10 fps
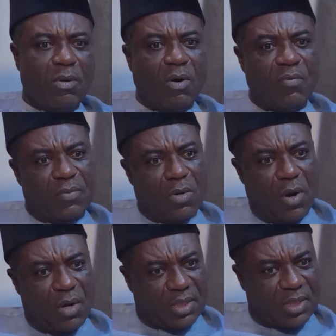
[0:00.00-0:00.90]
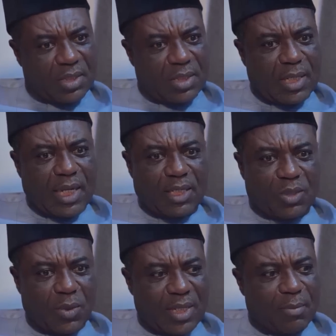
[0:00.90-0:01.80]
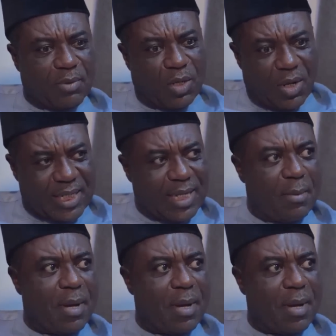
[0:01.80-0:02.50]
Of course, that is what I'm talking